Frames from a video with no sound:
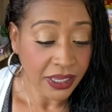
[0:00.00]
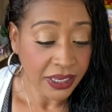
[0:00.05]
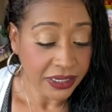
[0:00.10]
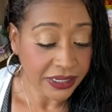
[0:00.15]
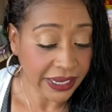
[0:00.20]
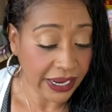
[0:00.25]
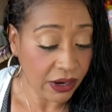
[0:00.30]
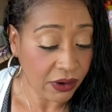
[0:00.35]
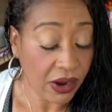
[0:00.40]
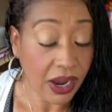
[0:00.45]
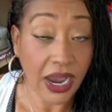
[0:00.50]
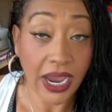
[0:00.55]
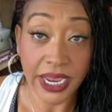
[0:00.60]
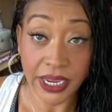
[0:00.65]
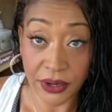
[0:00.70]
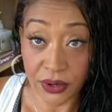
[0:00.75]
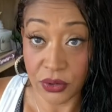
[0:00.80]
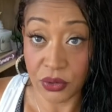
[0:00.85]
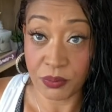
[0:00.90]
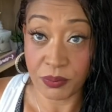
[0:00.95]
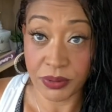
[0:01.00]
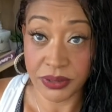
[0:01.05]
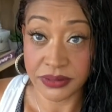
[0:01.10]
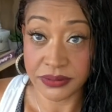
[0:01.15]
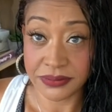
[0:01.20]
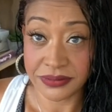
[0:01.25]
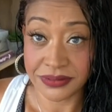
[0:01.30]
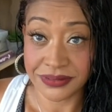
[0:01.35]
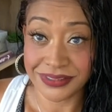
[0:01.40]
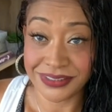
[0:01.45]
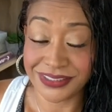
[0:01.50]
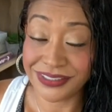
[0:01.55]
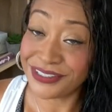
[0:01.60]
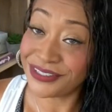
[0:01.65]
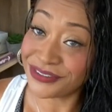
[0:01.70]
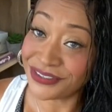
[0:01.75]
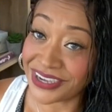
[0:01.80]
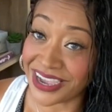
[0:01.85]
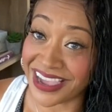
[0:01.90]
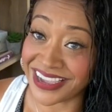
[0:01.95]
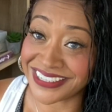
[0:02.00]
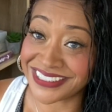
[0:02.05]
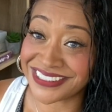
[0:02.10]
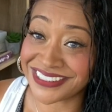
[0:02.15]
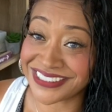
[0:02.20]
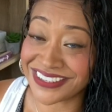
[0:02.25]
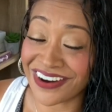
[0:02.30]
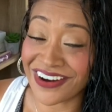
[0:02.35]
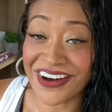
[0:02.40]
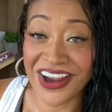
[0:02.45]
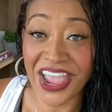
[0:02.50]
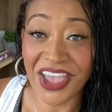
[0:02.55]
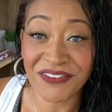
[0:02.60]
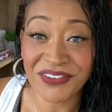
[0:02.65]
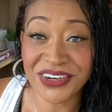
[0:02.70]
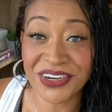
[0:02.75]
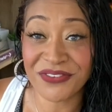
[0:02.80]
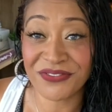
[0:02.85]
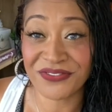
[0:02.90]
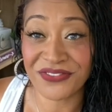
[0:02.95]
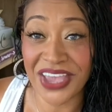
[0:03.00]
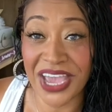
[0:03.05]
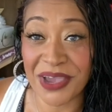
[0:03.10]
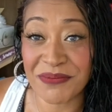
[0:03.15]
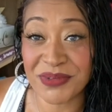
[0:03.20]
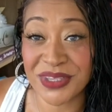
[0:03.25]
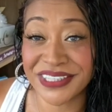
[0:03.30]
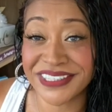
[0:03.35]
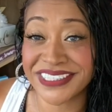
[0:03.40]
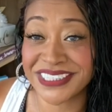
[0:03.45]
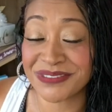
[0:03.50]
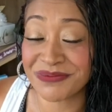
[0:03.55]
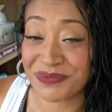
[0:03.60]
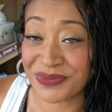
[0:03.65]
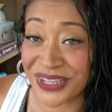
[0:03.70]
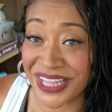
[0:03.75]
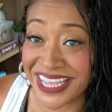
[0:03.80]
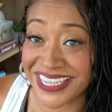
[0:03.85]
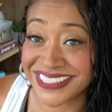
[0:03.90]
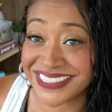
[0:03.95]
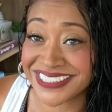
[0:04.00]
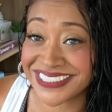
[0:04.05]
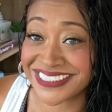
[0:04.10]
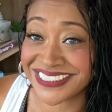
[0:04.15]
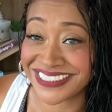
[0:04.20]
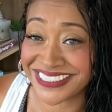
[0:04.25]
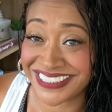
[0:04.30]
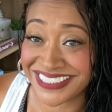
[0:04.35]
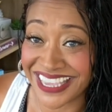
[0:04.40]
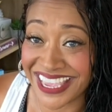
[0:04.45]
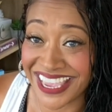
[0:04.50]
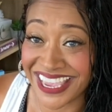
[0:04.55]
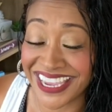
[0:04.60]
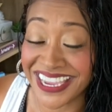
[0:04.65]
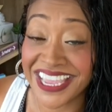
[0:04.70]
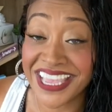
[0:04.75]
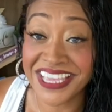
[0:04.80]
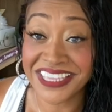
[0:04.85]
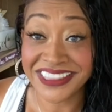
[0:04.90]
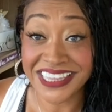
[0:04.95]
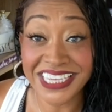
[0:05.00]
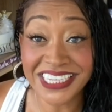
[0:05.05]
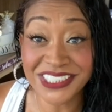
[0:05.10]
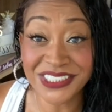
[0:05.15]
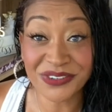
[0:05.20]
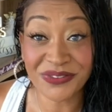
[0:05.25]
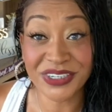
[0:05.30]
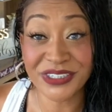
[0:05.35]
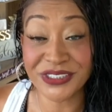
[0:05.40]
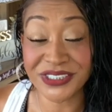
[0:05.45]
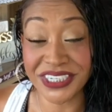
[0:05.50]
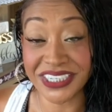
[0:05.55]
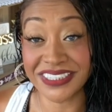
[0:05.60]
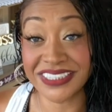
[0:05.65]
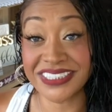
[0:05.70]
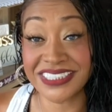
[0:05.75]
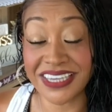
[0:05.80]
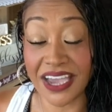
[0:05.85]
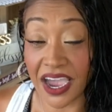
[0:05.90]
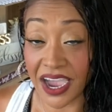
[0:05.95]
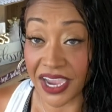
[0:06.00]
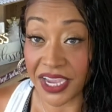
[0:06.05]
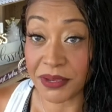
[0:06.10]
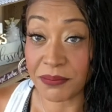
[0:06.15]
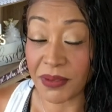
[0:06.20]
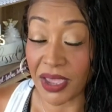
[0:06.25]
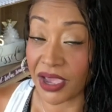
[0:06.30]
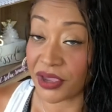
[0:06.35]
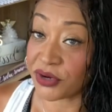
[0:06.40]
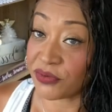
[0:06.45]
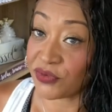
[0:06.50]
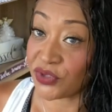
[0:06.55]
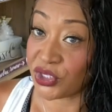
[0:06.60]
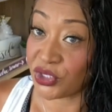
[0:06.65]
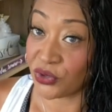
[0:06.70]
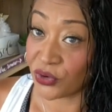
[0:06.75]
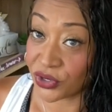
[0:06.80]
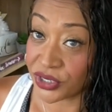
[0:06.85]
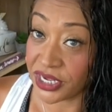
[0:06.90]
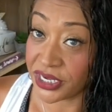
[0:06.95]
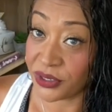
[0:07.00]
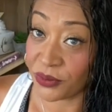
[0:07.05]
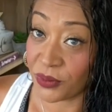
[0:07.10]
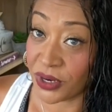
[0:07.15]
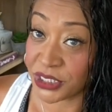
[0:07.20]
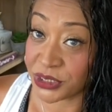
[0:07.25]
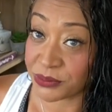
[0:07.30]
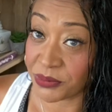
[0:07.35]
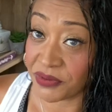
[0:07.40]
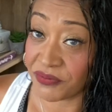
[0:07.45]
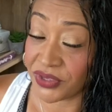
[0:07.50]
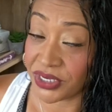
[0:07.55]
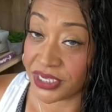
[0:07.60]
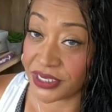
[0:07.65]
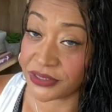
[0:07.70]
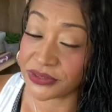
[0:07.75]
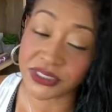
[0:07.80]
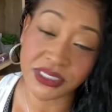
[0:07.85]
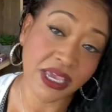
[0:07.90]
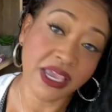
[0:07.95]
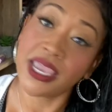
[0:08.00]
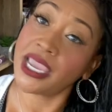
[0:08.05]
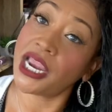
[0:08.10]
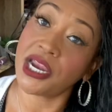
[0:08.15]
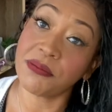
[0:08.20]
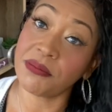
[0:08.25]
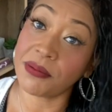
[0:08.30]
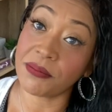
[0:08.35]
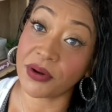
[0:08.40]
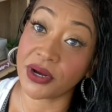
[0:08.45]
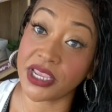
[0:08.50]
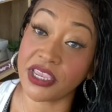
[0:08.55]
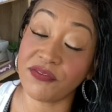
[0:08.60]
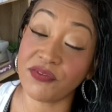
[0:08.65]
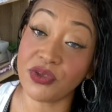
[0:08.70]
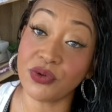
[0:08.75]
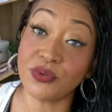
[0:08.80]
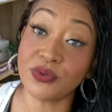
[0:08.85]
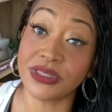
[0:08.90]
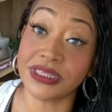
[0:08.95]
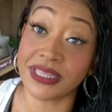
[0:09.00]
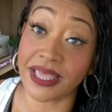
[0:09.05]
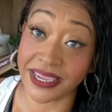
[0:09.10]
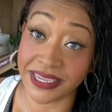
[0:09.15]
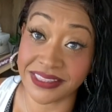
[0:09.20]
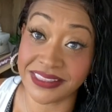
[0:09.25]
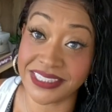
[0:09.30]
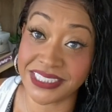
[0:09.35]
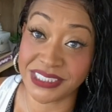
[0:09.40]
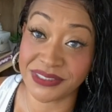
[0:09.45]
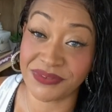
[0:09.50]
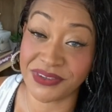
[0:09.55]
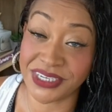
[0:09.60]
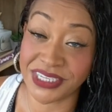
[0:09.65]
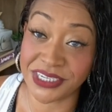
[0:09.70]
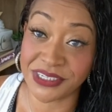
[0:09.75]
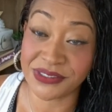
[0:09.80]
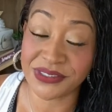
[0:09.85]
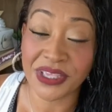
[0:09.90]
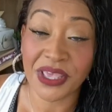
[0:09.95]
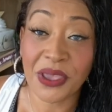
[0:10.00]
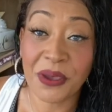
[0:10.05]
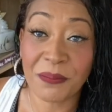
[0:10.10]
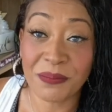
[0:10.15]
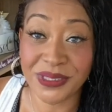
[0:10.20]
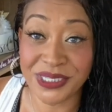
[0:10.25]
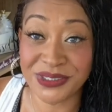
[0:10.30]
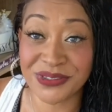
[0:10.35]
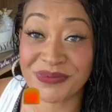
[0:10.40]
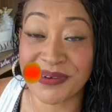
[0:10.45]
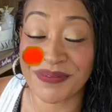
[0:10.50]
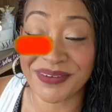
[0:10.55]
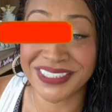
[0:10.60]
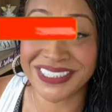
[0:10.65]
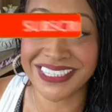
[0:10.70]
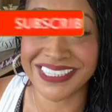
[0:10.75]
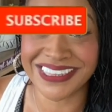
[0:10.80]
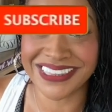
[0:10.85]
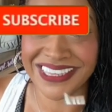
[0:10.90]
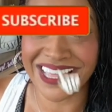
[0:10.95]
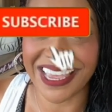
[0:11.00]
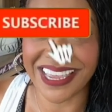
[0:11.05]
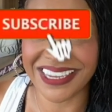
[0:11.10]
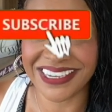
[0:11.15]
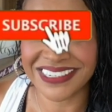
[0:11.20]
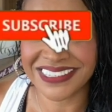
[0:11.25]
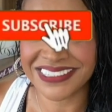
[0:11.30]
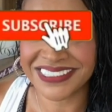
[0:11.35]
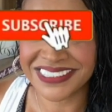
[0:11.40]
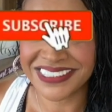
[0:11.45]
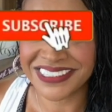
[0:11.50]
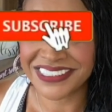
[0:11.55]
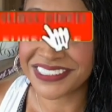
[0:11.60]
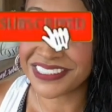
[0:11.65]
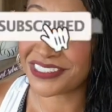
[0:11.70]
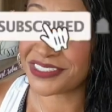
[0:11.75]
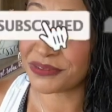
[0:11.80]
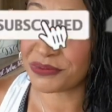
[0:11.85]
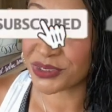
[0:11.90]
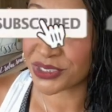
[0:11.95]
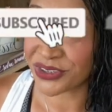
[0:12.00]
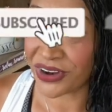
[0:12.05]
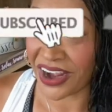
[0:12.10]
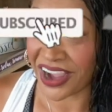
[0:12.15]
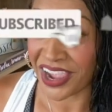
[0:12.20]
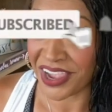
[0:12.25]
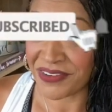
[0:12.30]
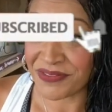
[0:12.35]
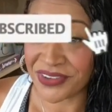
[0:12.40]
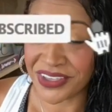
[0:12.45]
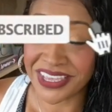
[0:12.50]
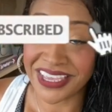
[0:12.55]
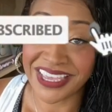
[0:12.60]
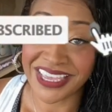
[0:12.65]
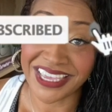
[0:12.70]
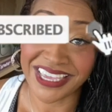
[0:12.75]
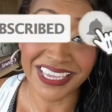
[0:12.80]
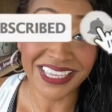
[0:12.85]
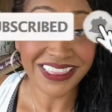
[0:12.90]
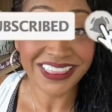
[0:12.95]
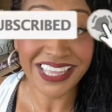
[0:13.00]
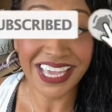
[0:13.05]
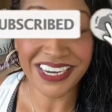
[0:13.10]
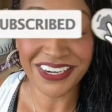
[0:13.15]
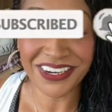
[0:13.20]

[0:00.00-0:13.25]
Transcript: Now, I hope you guys are having a fabulous, blessed day. Thank you so much for taking the time out of your day to watch my videos. And remember, if you like these videos, please remember to like, subscribe, hit that